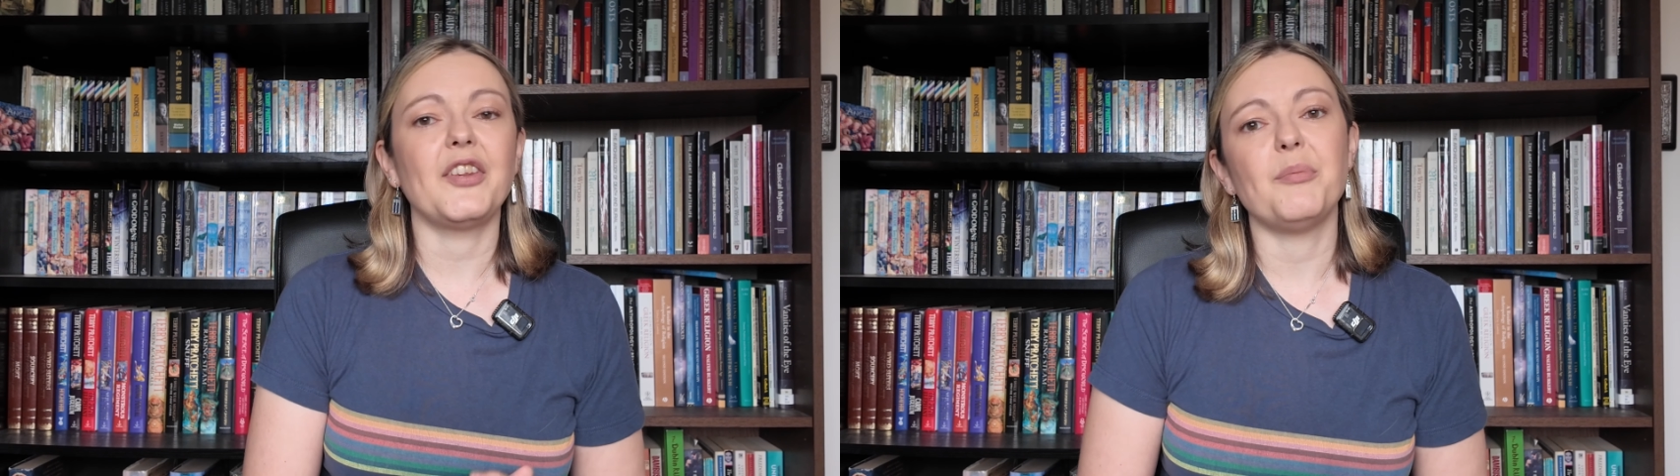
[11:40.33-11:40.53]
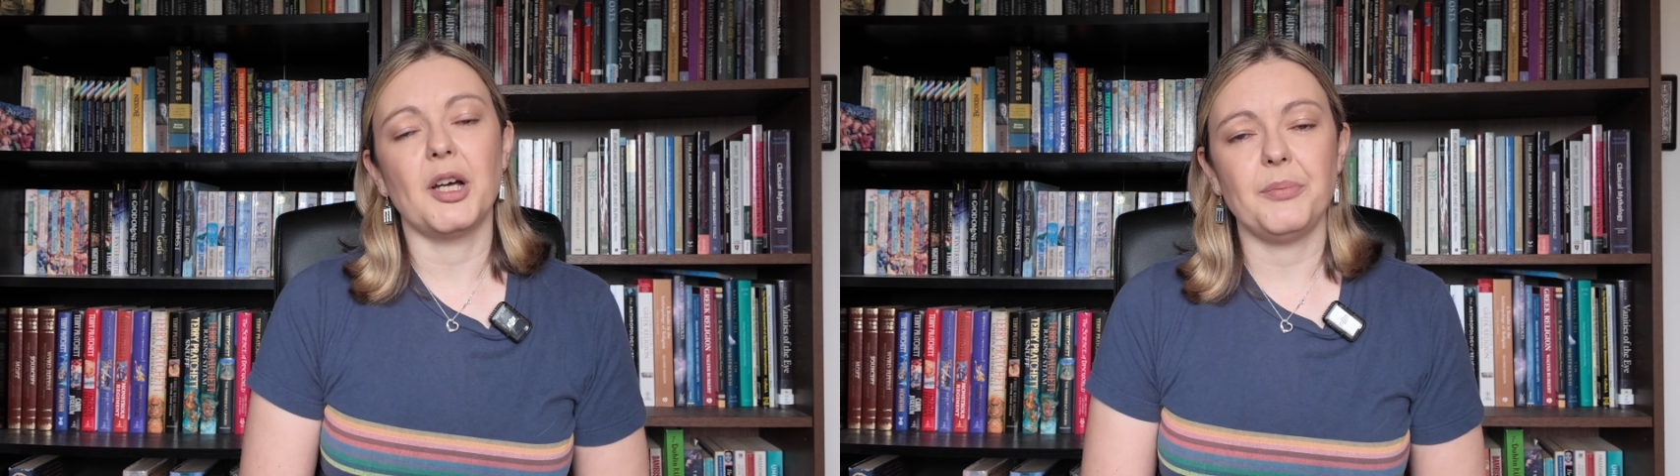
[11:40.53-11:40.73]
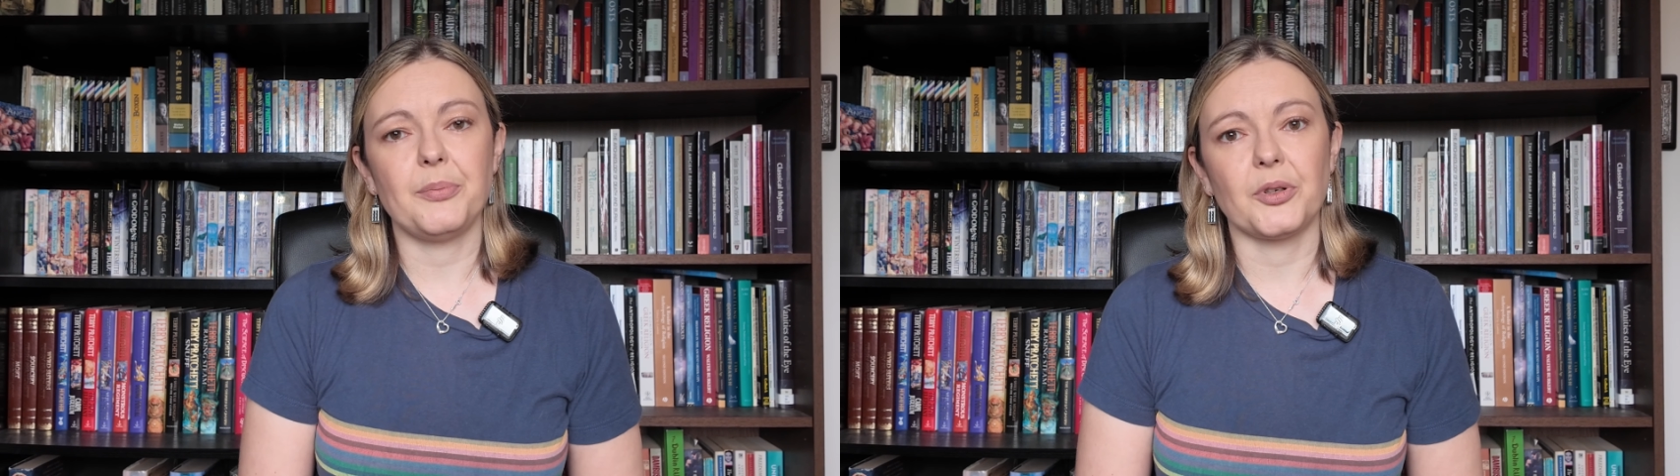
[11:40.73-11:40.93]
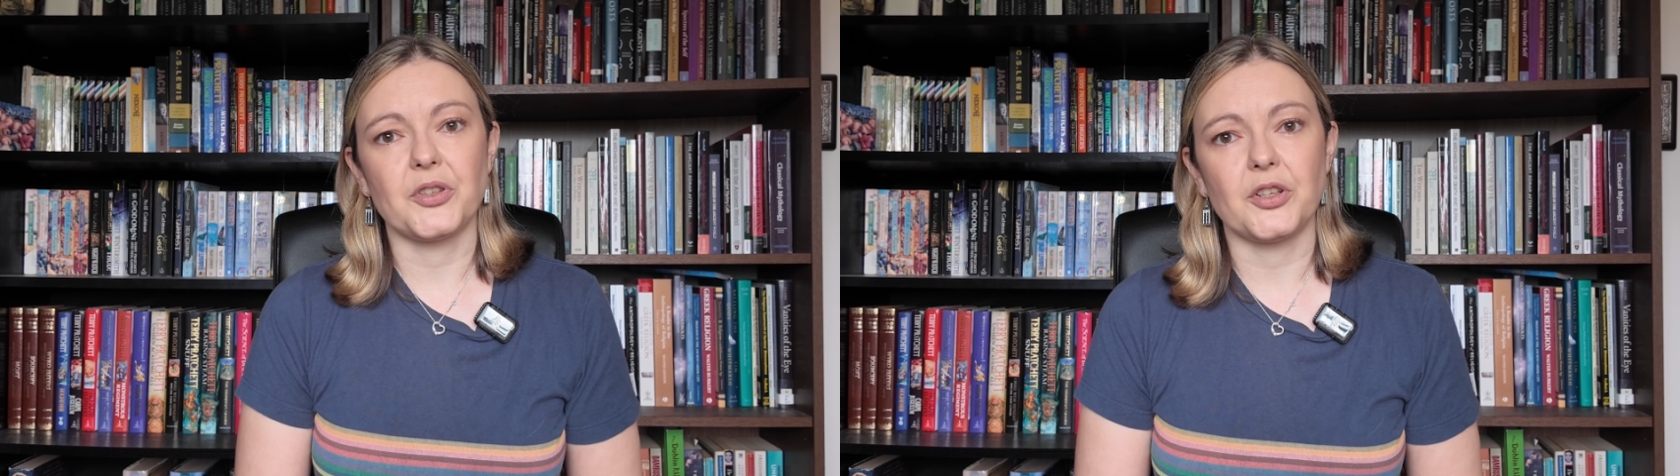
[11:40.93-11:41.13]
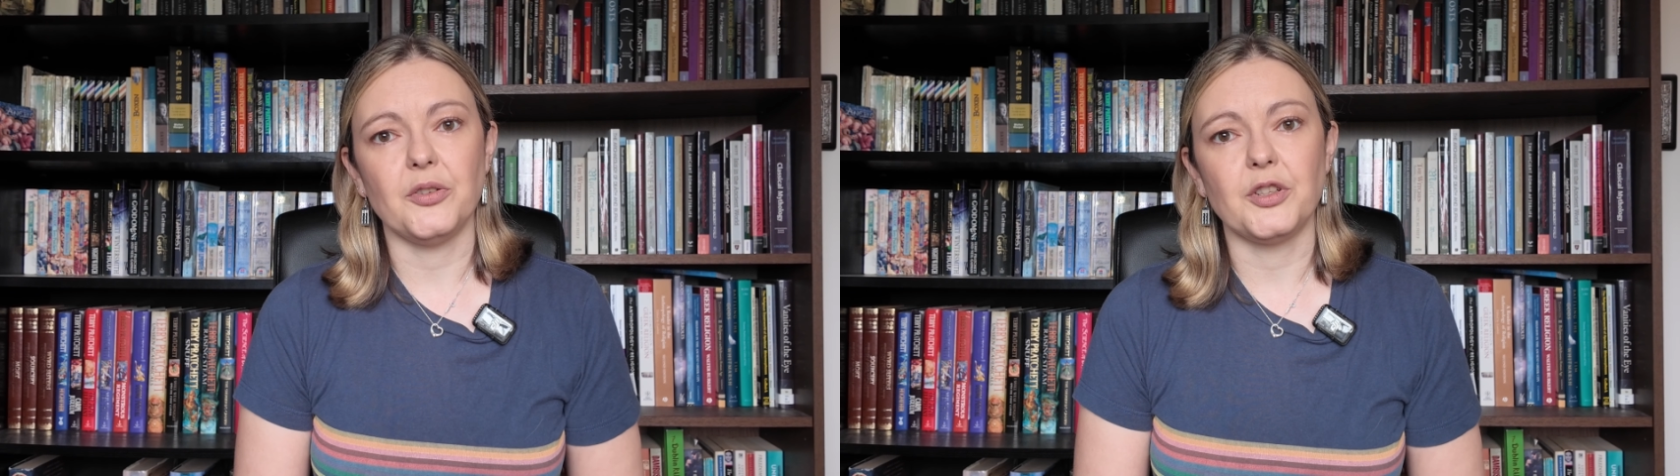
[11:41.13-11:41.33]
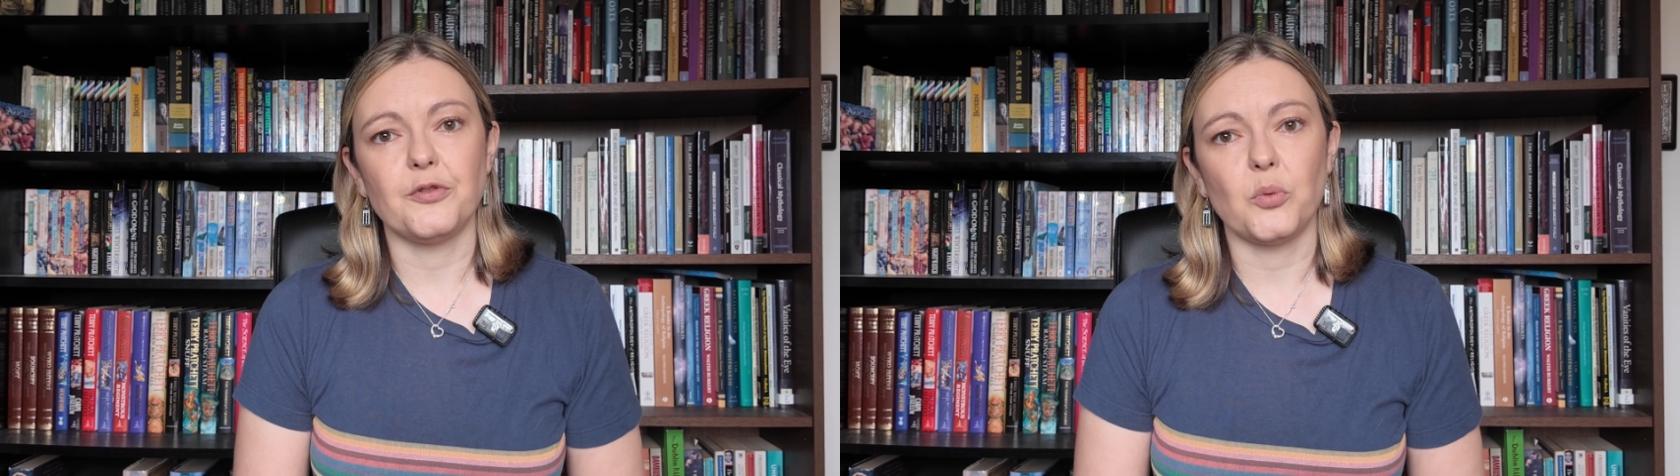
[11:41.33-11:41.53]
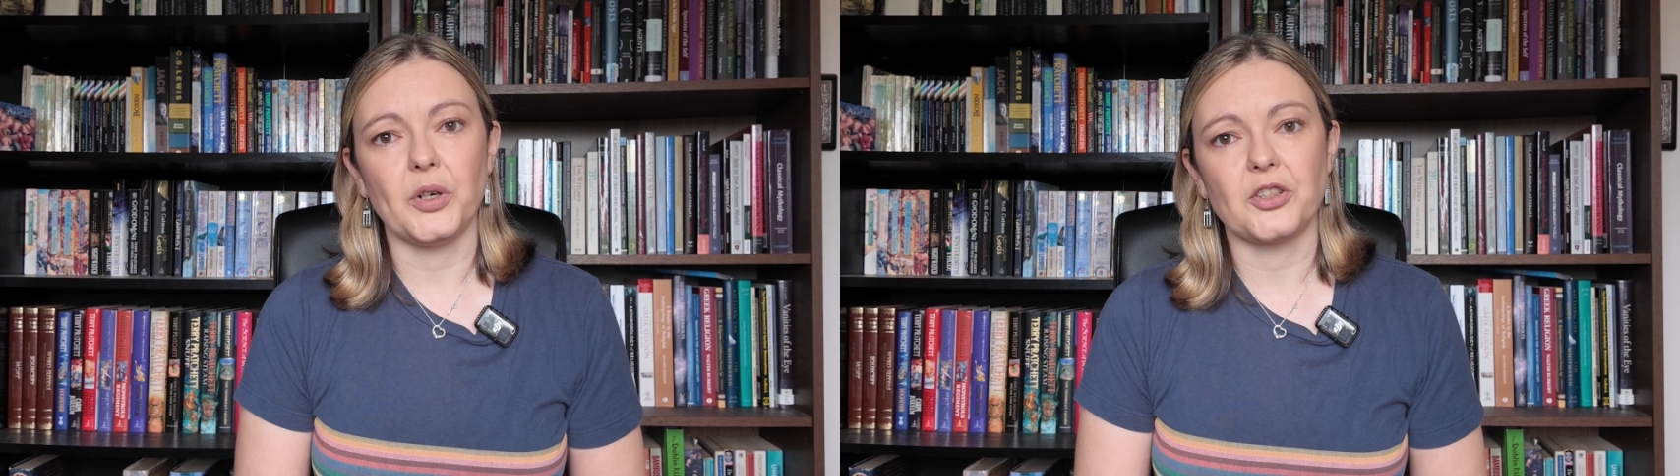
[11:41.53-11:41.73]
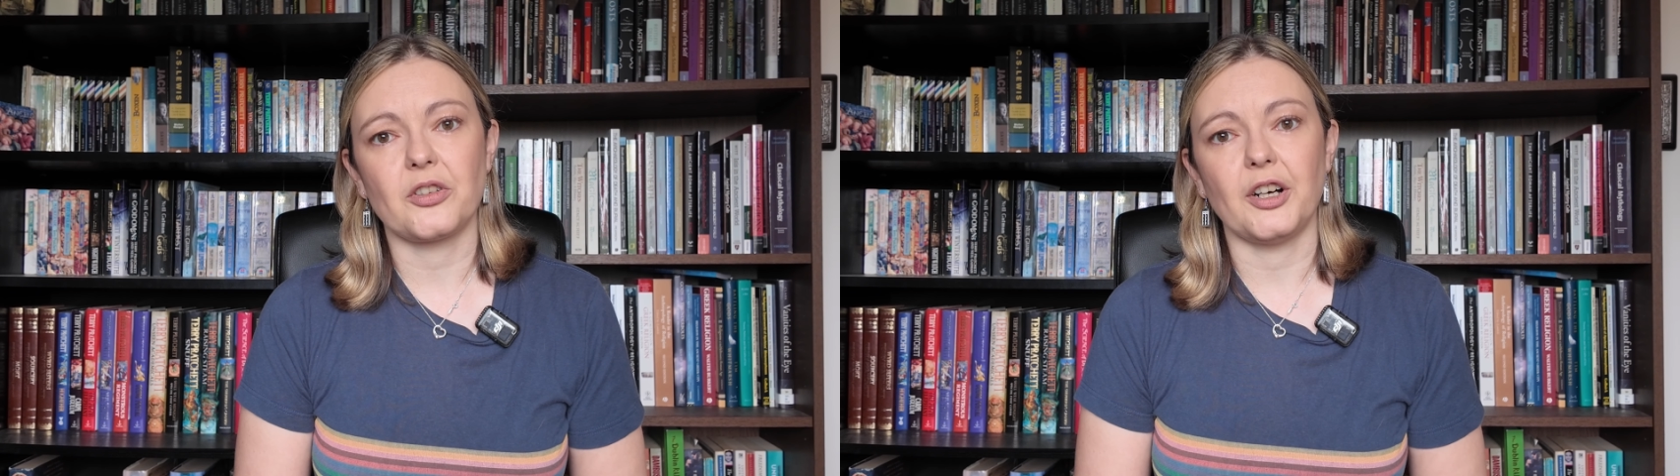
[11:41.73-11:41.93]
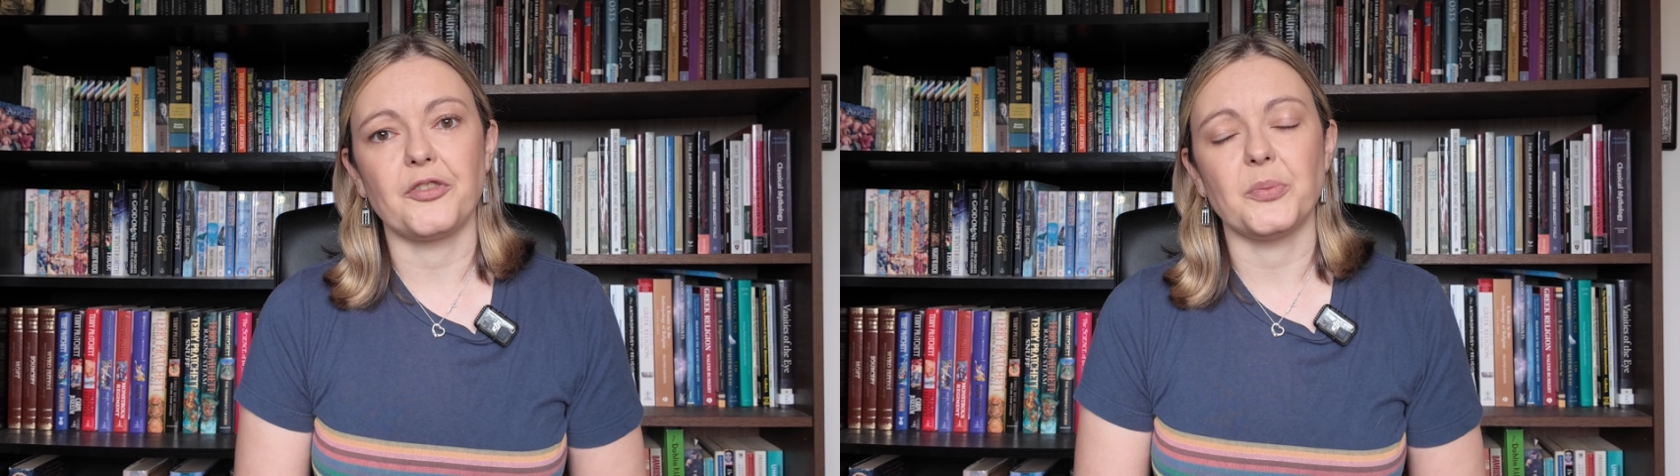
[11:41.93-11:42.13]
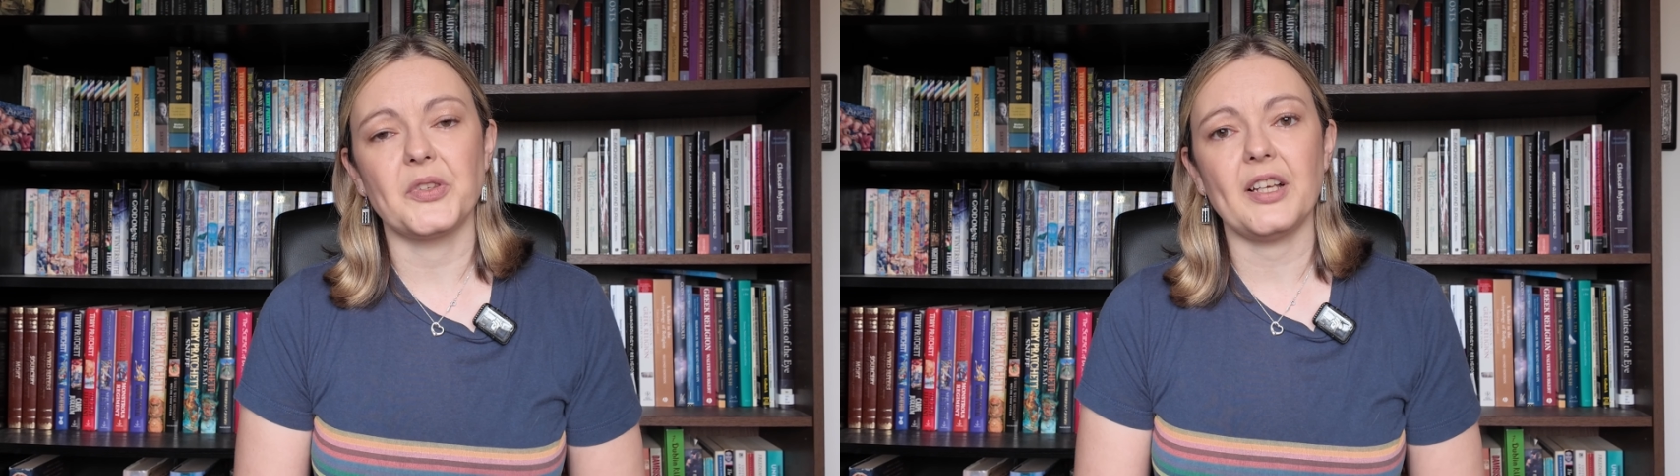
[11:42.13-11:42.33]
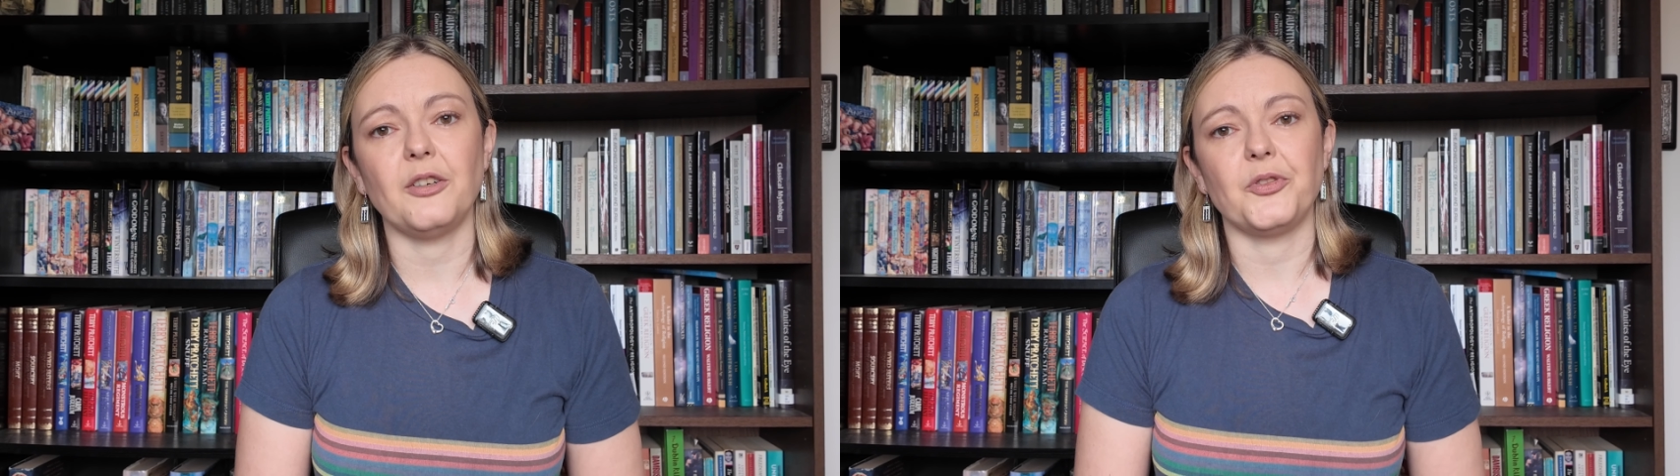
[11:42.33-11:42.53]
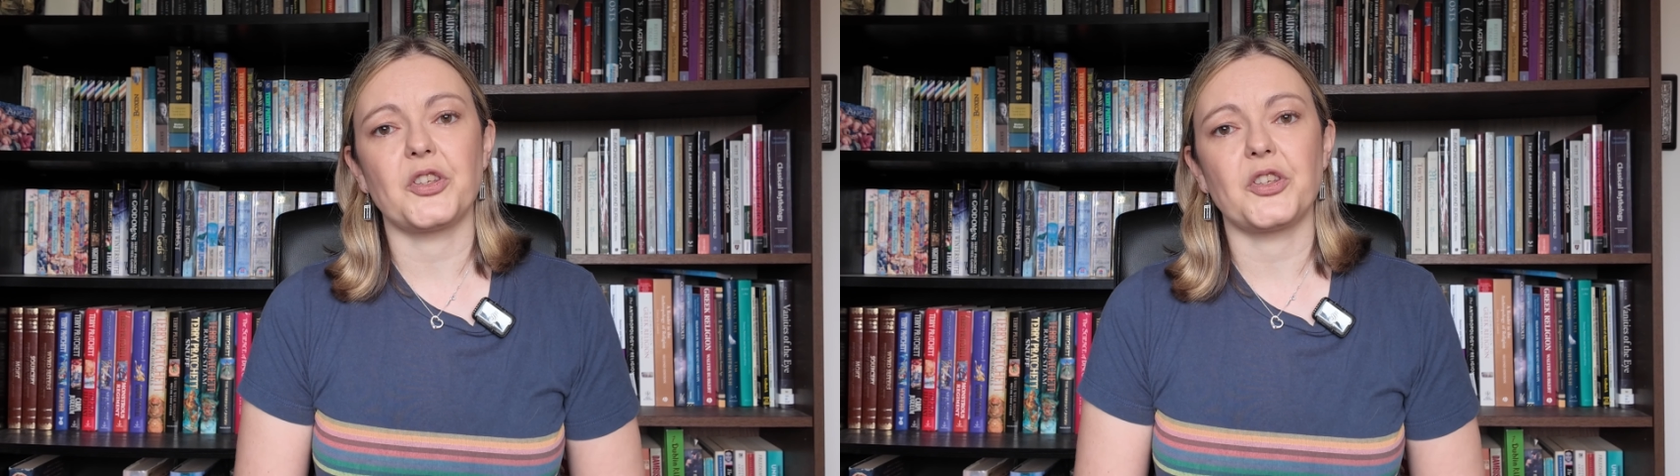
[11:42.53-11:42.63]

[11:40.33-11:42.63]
they might be prosecuted for witchcraft themselves.